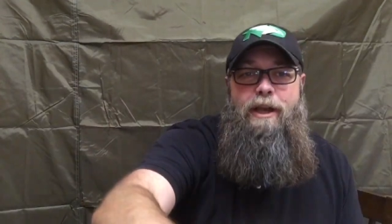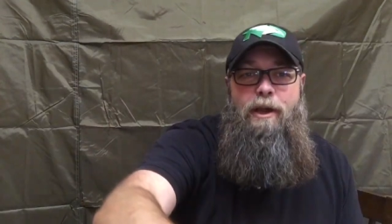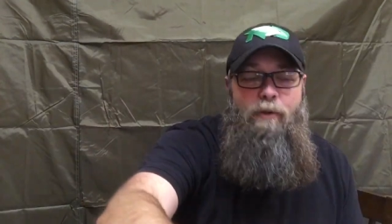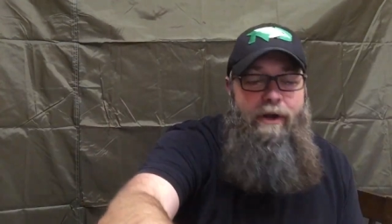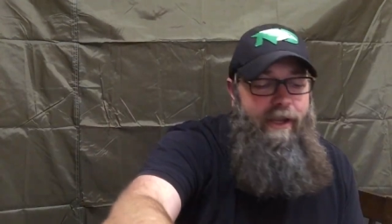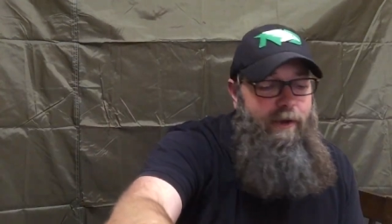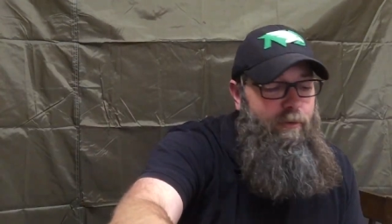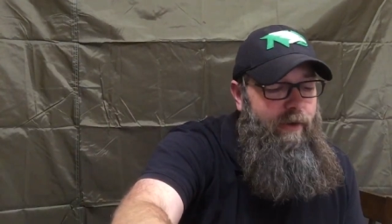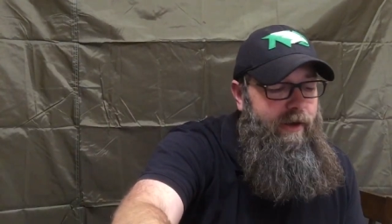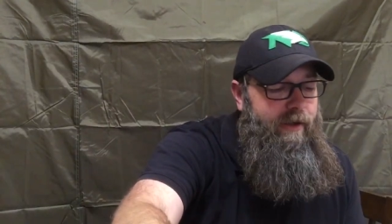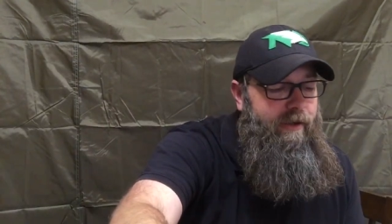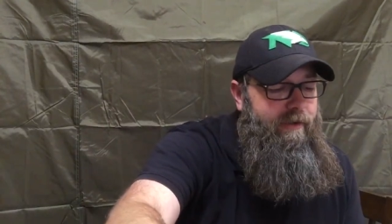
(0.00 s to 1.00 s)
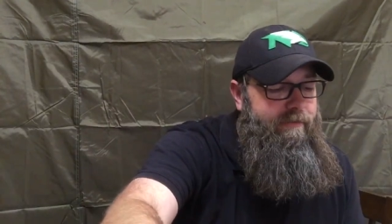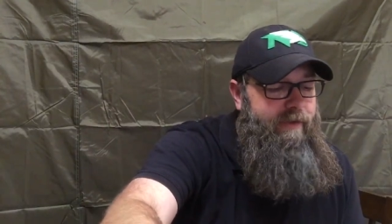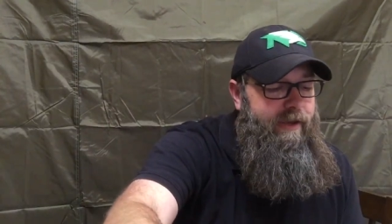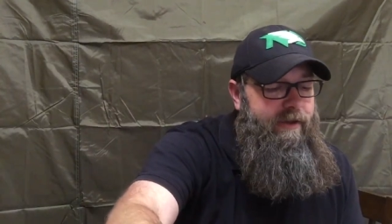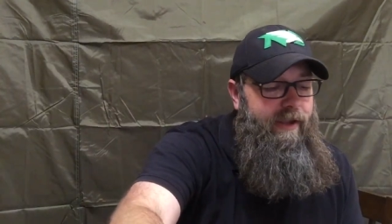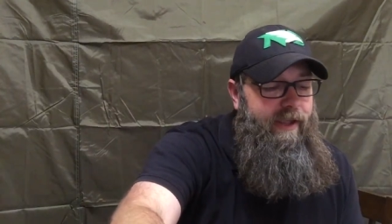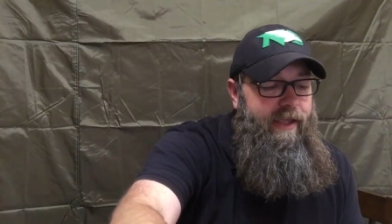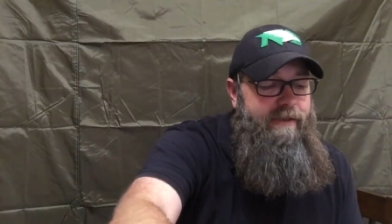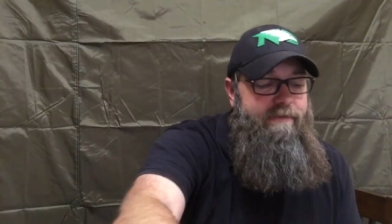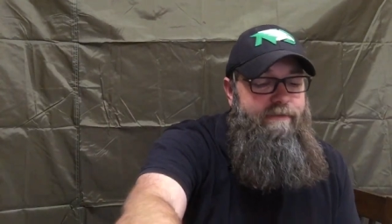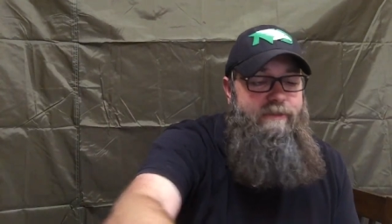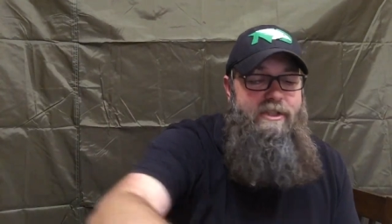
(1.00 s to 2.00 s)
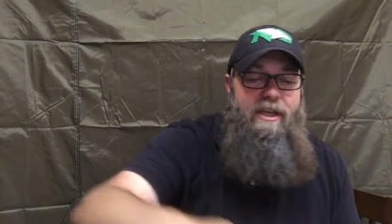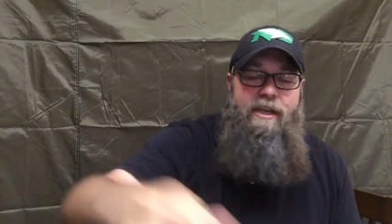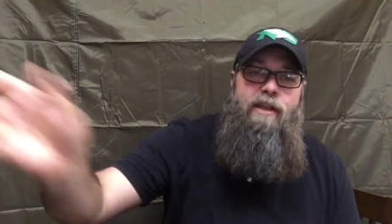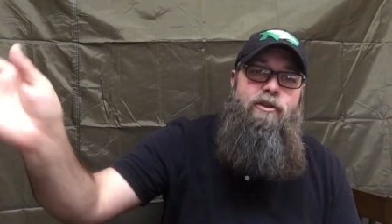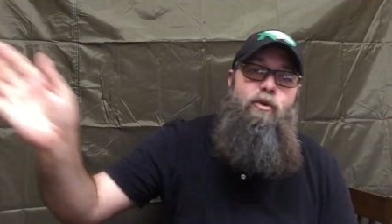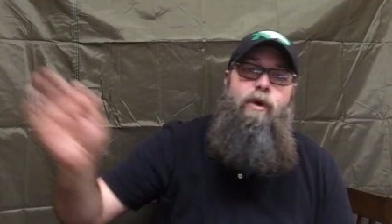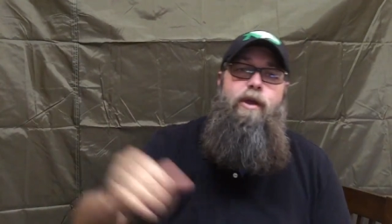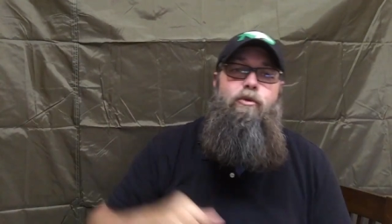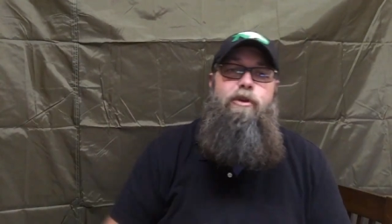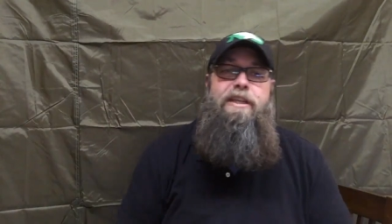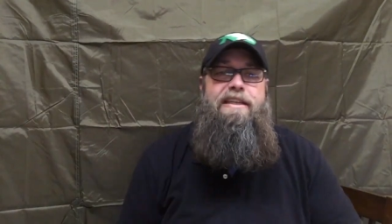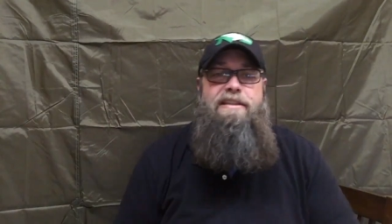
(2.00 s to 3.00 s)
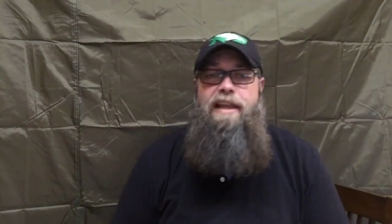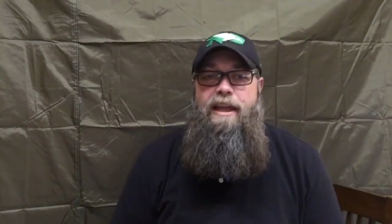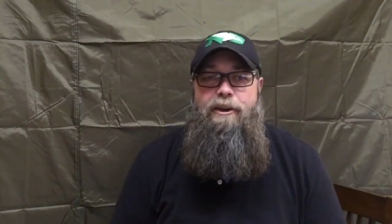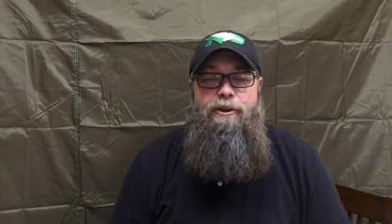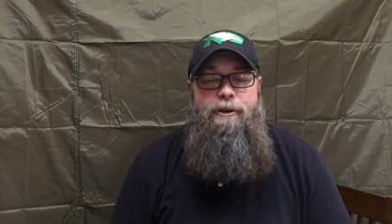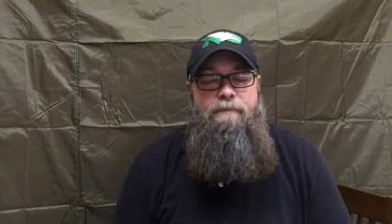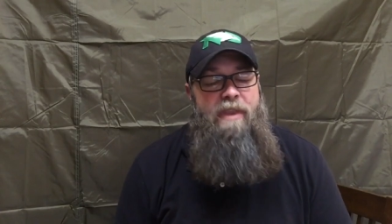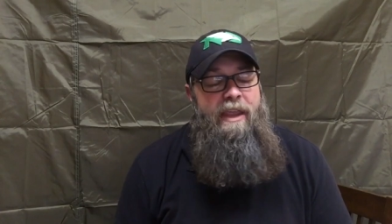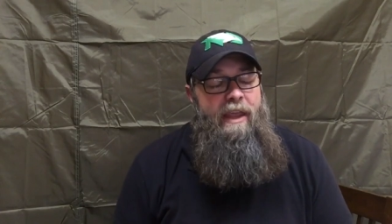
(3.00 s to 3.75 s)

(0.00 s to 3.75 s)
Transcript: that I want to get rid of and, and send on their way, release later.